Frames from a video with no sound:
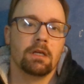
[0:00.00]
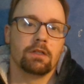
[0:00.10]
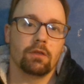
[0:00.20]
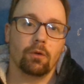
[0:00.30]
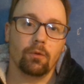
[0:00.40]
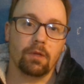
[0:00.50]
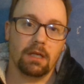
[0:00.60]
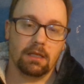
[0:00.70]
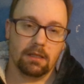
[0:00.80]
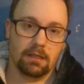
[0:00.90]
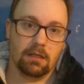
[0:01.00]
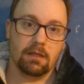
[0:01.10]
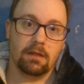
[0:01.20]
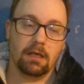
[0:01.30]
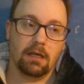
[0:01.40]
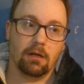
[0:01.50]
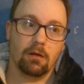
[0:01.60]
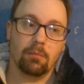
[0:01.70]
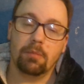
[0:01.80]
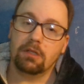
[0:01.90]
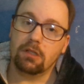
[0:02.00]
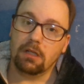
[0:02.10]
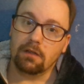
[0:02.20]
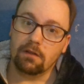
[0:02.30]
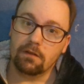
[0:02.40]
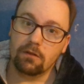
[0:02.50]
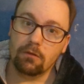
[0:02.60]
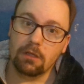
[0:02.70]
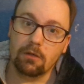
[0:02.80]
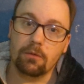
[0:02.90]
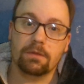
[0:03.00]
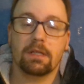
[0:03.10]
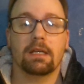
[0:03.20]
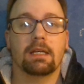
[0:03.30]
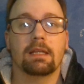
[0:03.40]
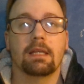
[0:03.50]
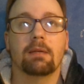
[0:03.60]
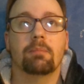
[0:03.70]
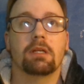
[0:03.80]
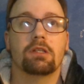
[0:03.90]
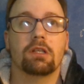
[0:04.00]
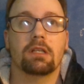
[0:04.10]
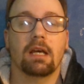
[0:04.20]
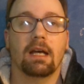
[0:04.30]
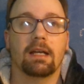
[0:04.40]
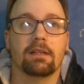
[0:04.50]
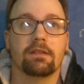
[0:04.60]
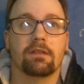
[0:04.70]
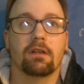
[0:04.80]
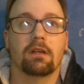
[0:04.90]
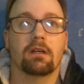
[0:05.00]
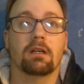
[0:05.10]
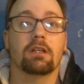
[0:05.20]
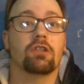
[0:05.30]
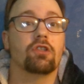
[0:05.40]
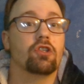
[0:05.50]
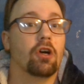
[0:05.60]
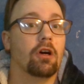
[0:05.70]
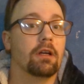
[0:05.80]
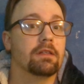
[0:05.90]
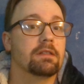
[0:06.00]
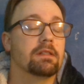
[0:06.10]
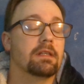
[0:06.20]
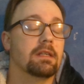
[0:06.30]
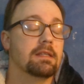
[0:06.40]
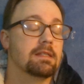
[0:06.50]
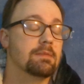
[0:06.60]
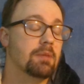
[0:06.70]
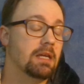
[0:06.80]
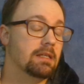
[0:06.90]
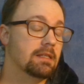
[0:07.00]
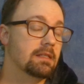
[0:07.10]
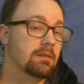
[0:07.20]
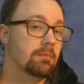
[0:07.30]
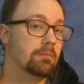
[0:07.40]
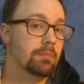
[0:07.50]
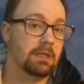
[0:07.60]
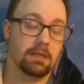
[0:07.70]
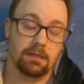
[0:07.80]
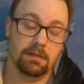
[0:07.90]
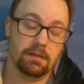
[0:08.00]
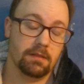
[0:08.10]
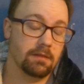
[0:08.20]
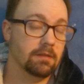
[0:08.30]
so then they're pitching it to studios, and they pitch it as uh, Jaws in space, because